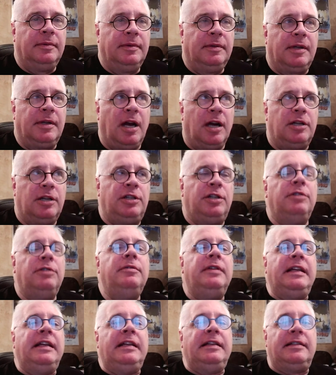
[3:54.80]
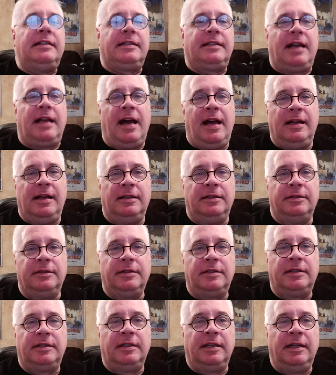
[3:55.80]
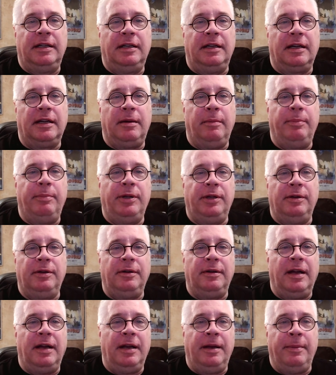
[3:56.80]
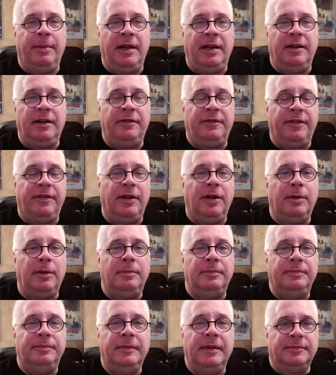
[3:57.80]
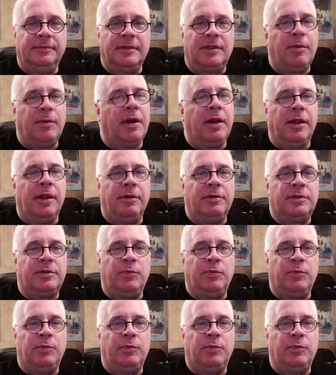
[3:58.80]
cartoony styles in a computer animated film, it's one of those